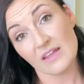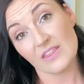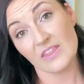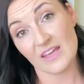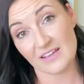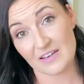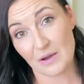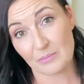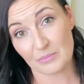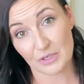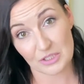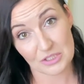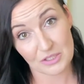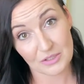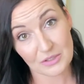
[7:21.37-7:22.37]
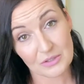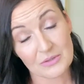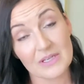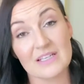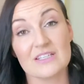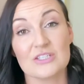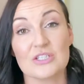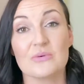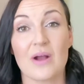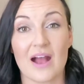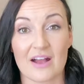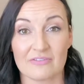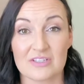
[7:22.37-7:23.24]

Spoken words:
thing number two is you have